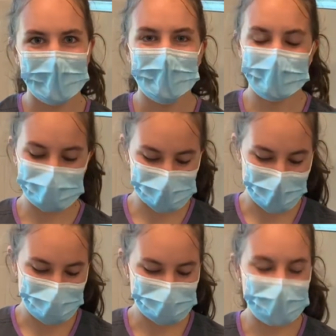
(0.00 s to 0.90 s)
So we
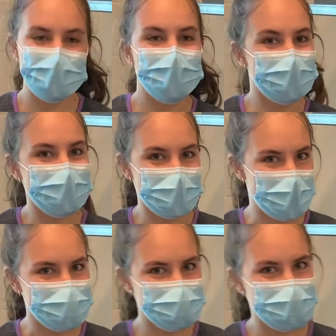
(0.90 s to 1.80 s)
have these knitted
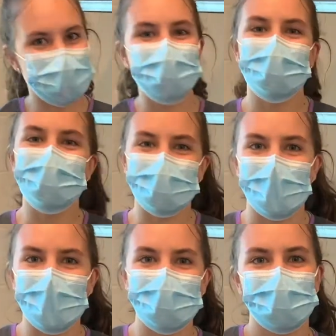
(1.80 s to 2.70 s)
nests, and these are
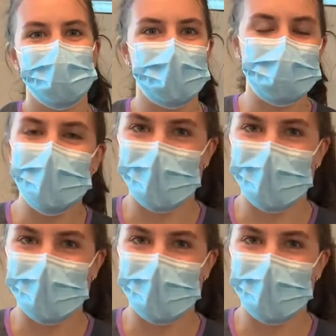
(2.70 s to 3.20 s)
great for baby